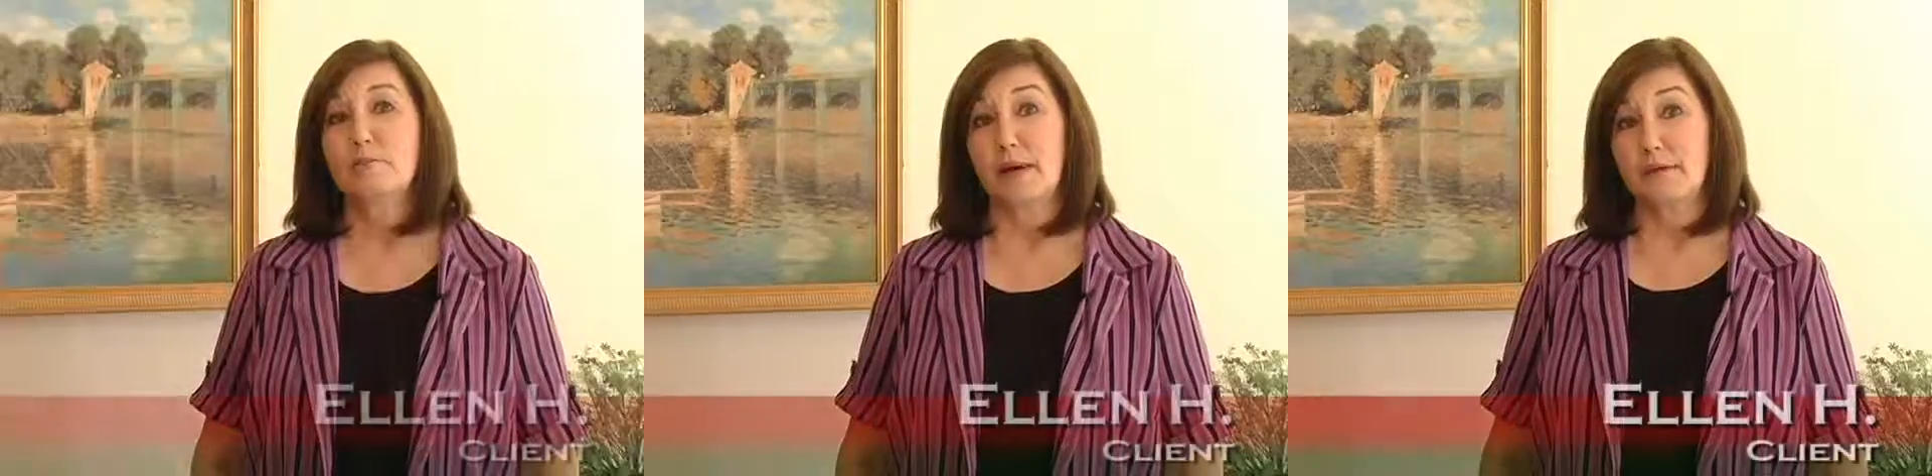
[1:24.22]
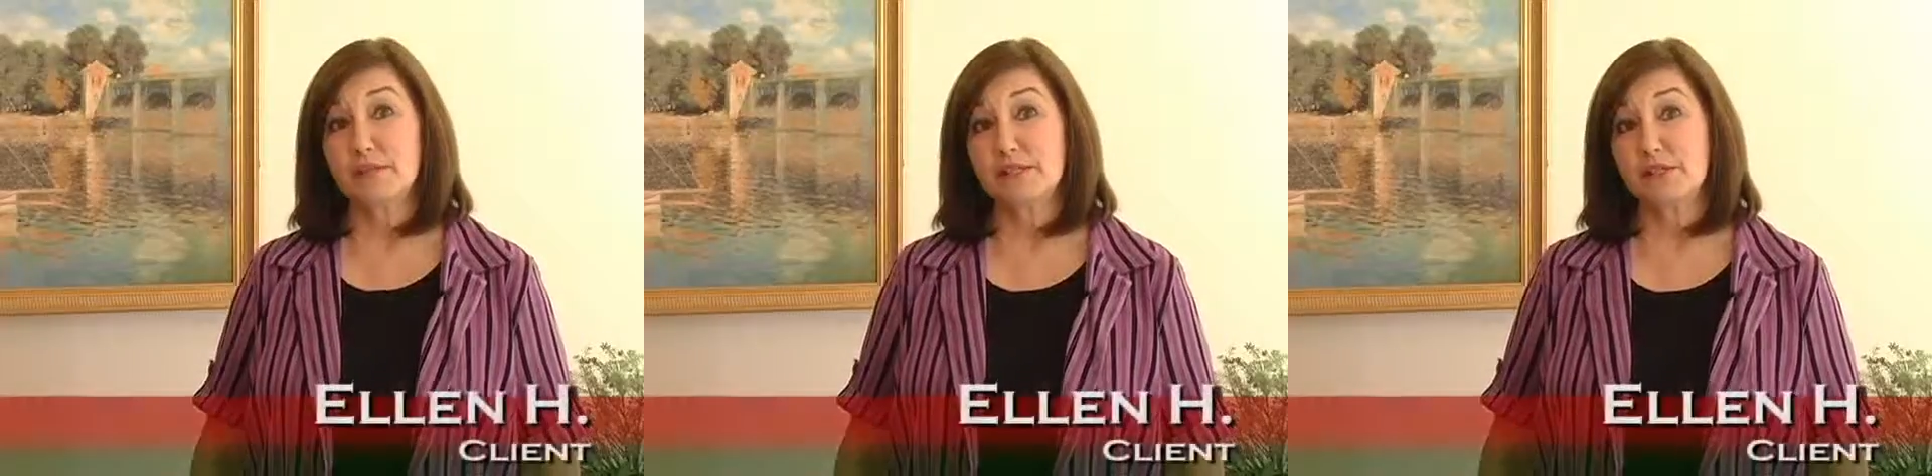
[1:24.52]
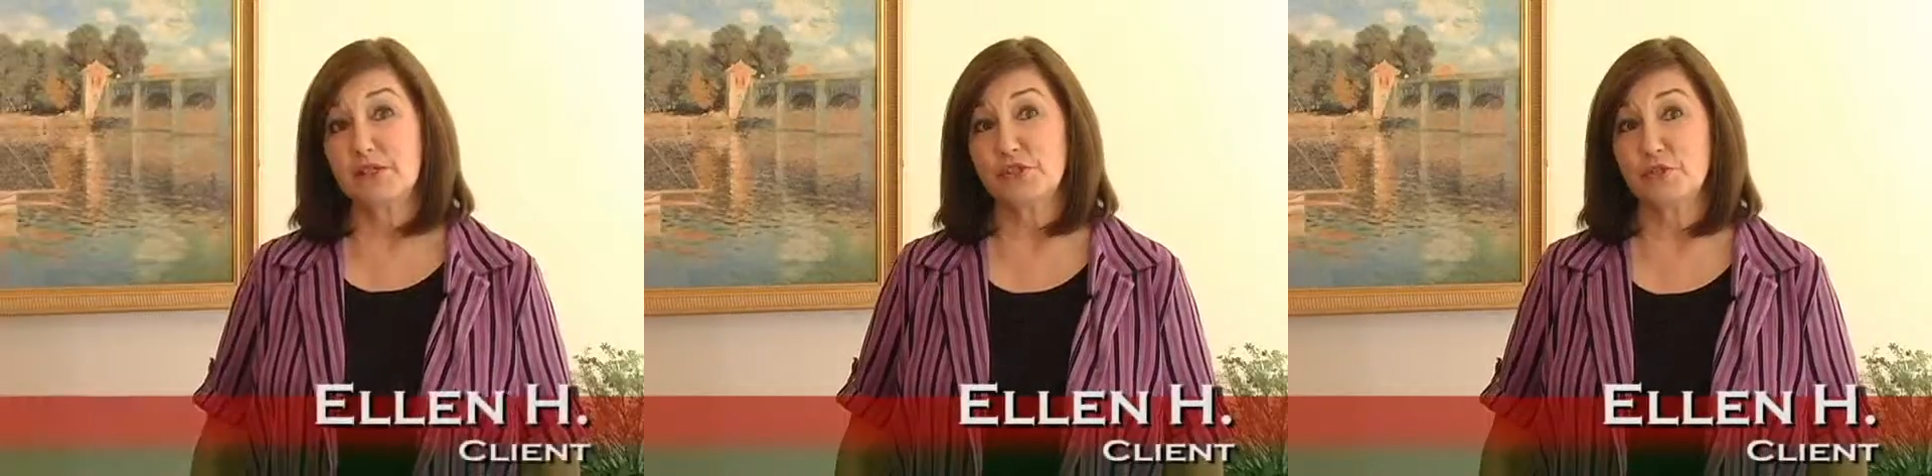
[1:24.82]
My
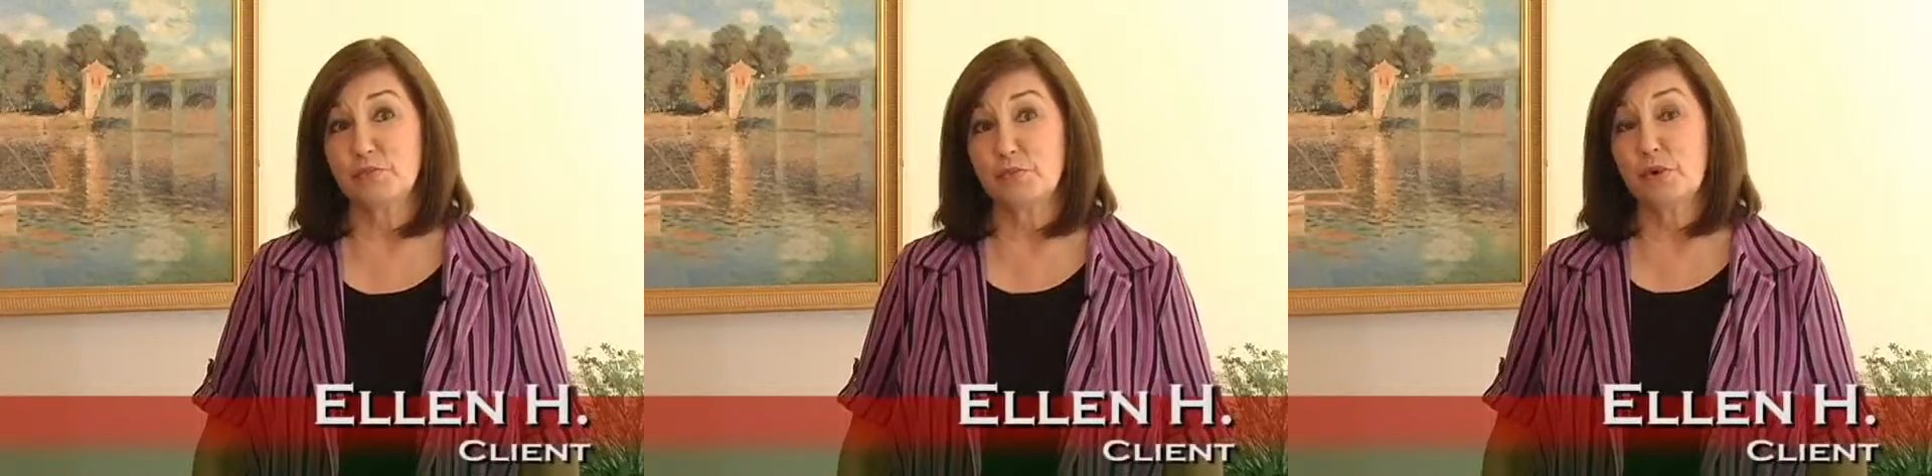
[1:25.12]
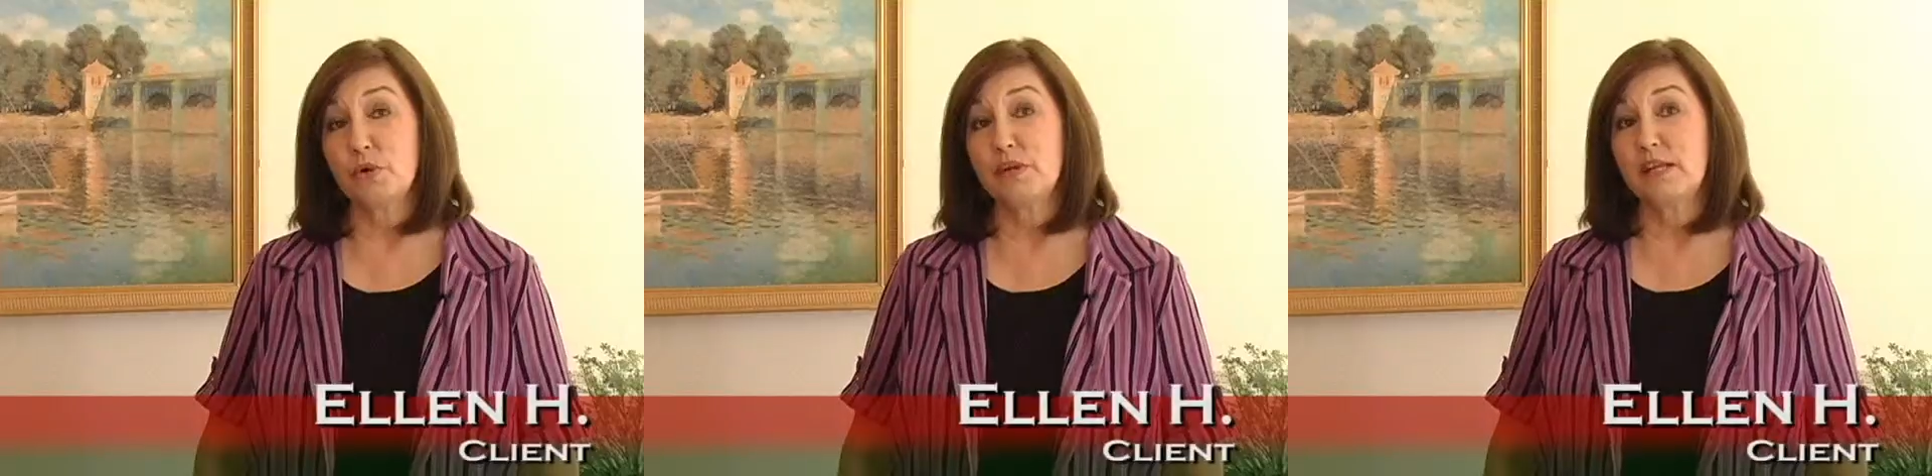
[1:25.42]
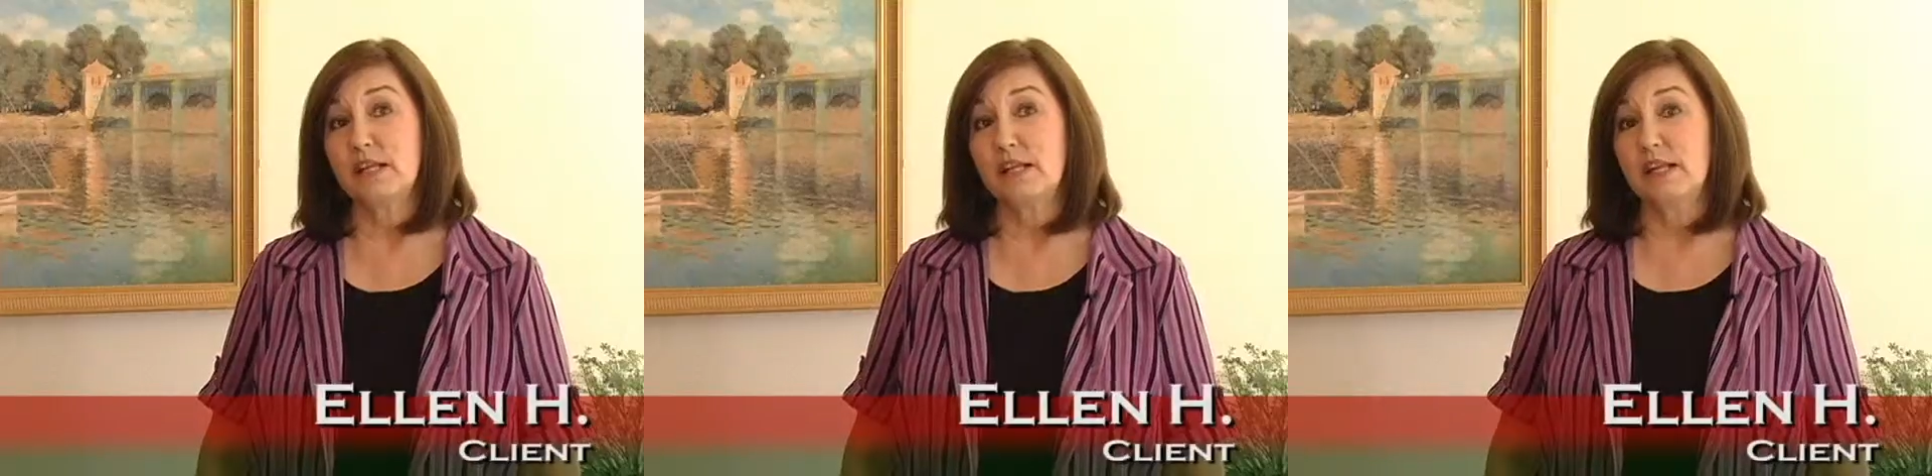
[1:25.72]
results are more
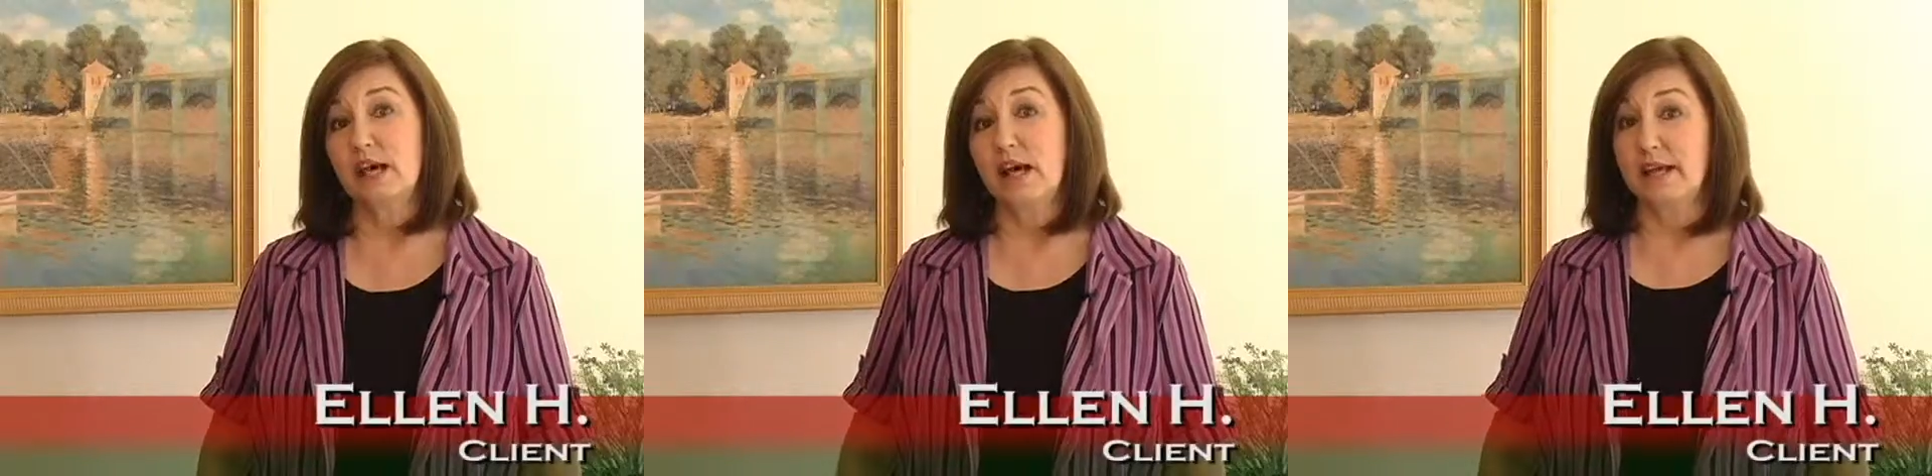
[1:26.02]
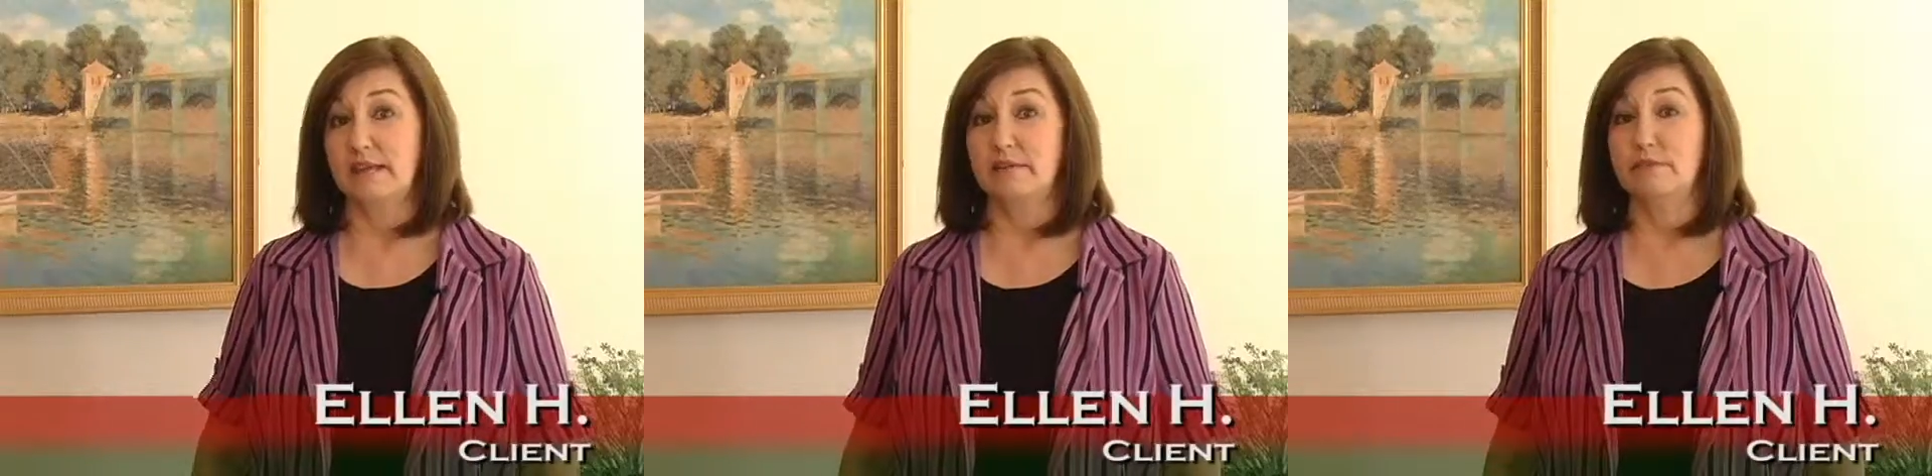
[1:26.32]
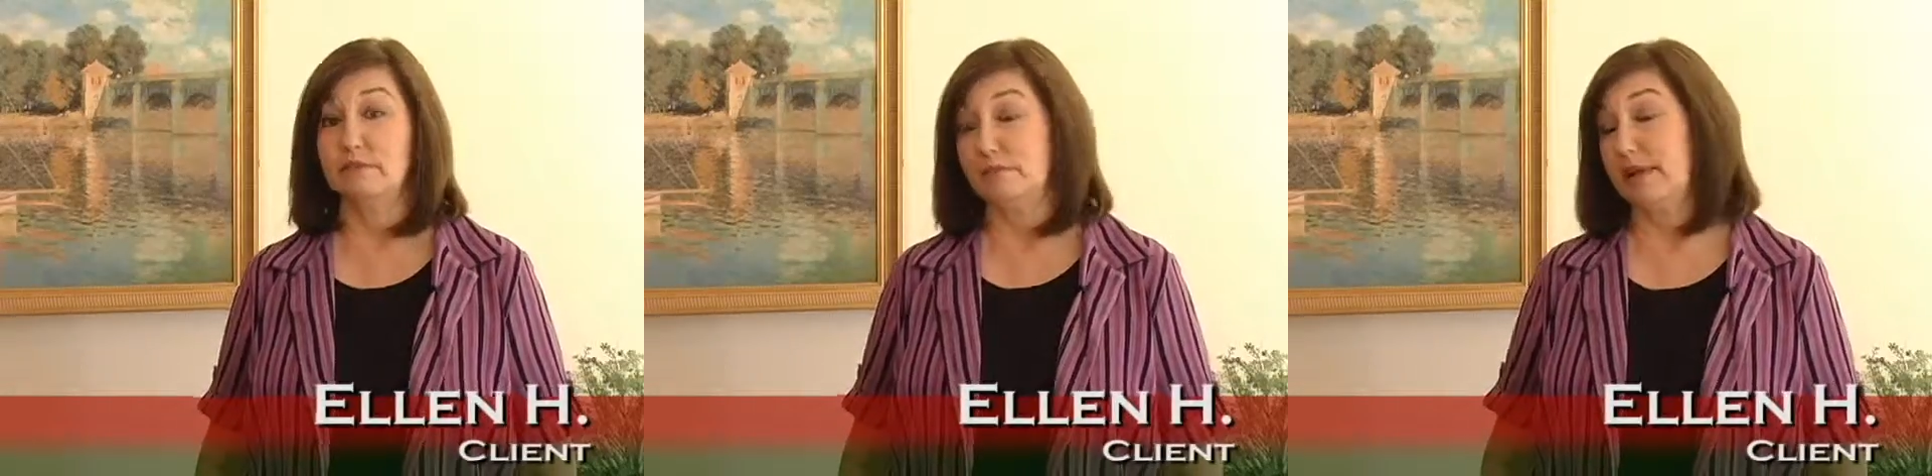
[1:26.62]
than I
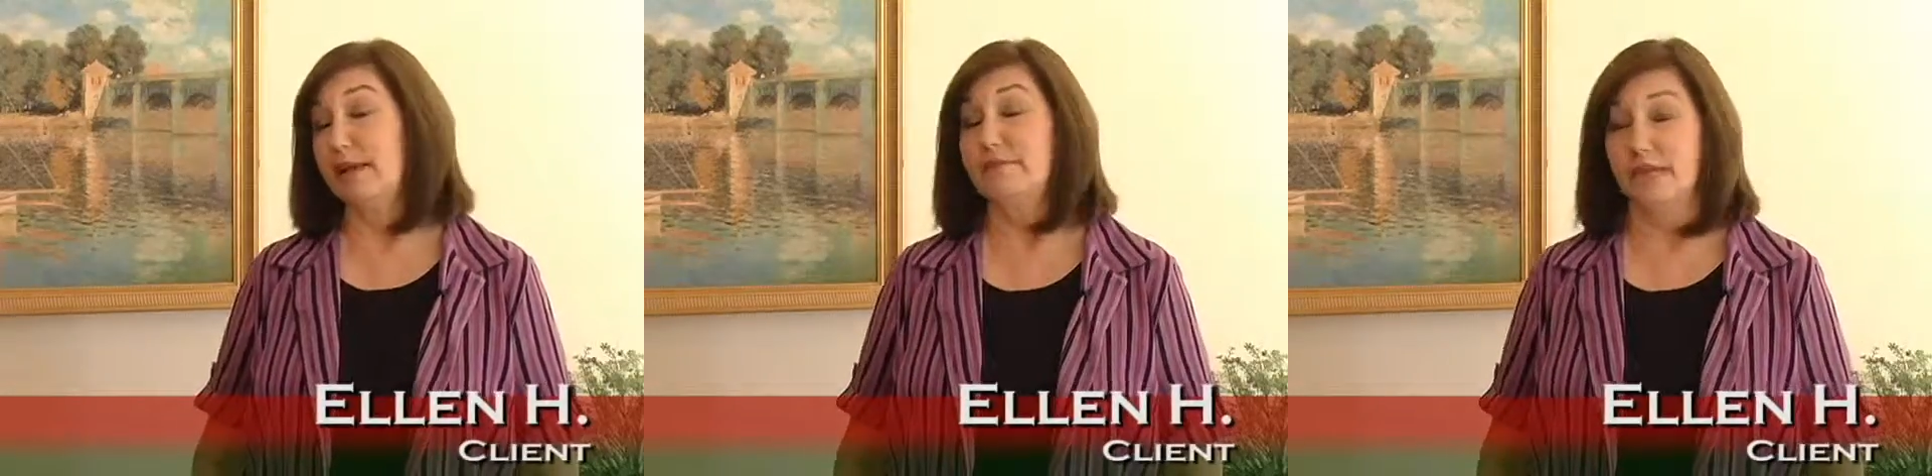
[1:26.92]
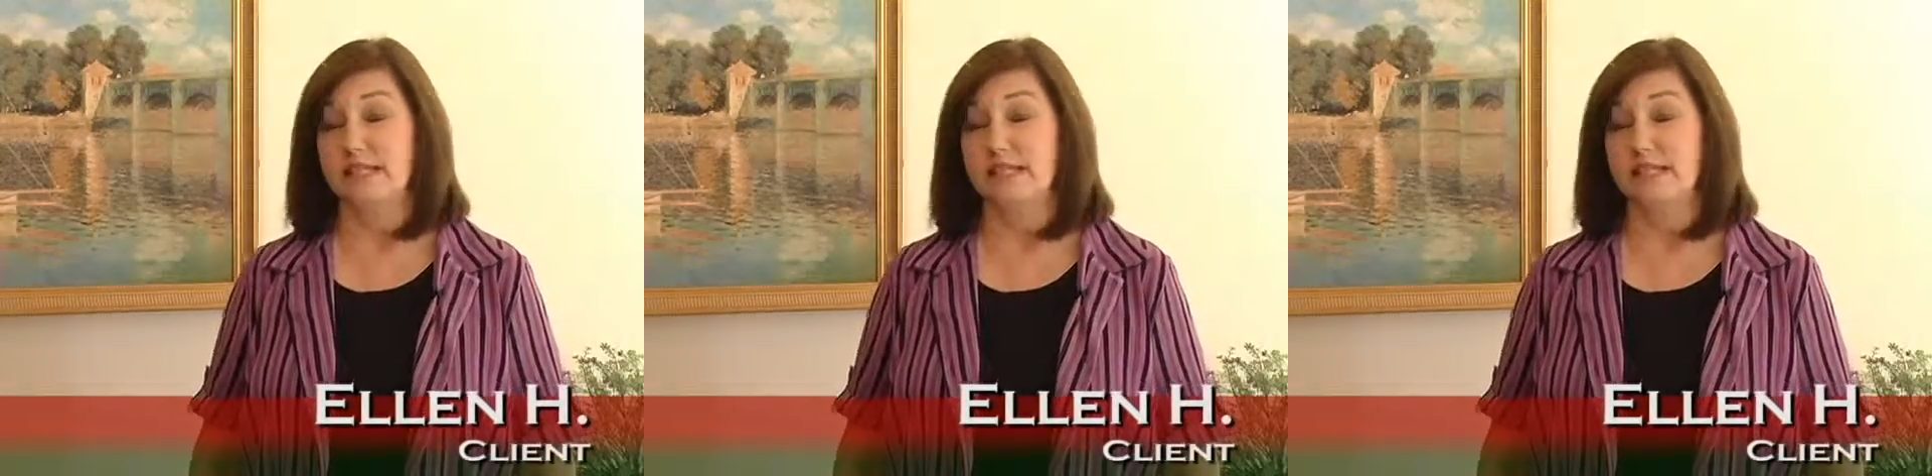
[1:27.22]
ever